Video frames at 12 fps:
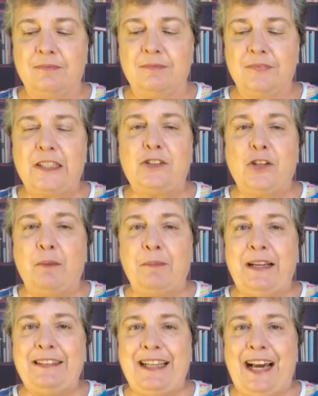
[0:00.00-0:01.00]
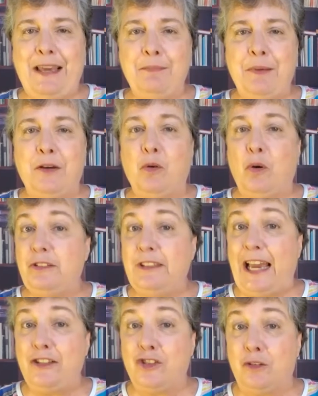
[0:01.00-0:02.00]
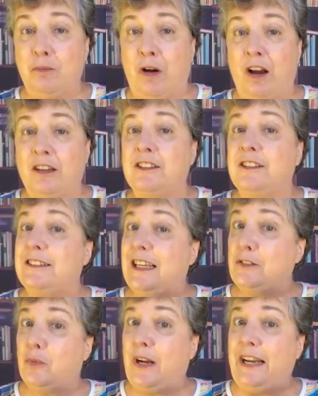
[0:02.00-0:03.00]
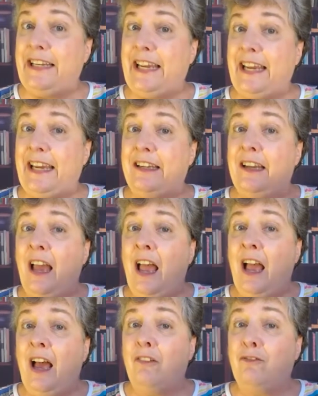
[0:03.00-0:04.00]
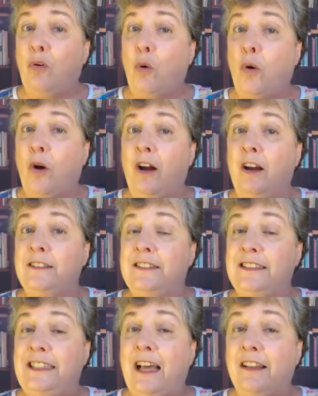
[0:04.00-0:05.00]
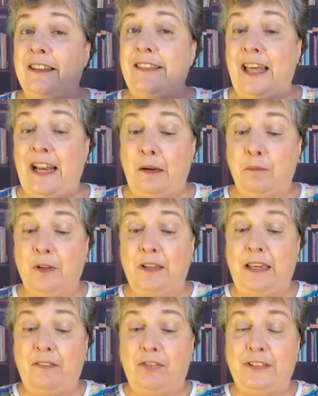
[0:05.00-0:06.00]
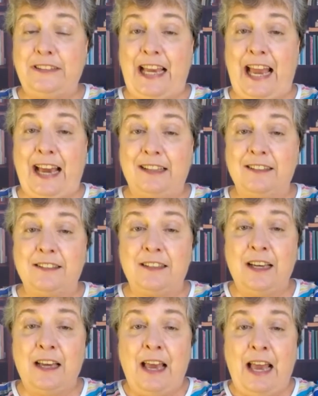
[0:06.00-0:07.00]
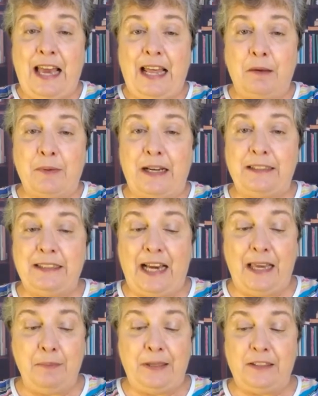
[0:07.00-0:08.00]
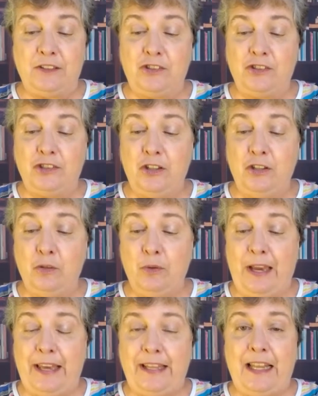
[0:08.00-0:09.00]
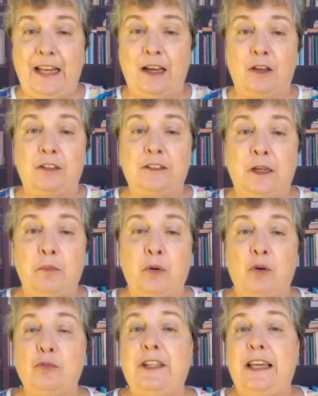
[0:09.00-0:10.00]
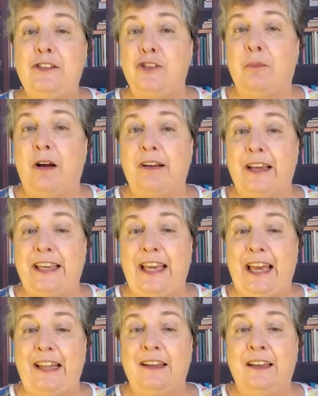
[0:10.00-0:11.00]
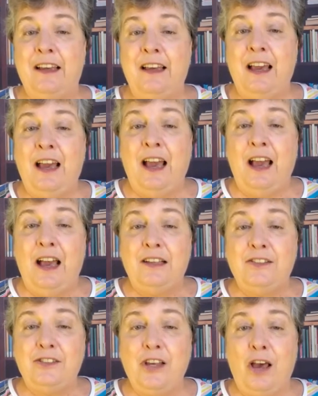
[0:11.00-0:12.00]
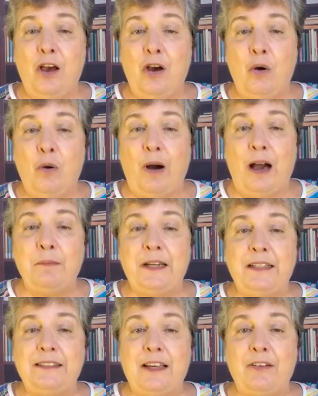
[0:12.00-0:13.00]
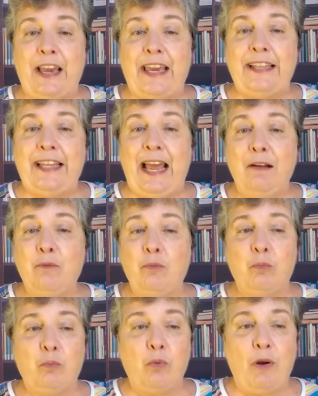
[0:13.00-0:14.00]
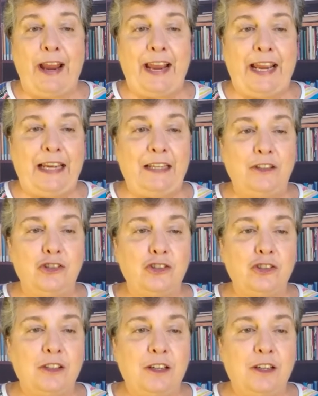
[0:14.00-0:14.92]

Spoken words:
So I'm going to type in quotation marks because that's what I need to tell it that I'm looking for text. And I'm going to type in Sue and then a double quotation mark again. So I'm going to say, okay, in that range,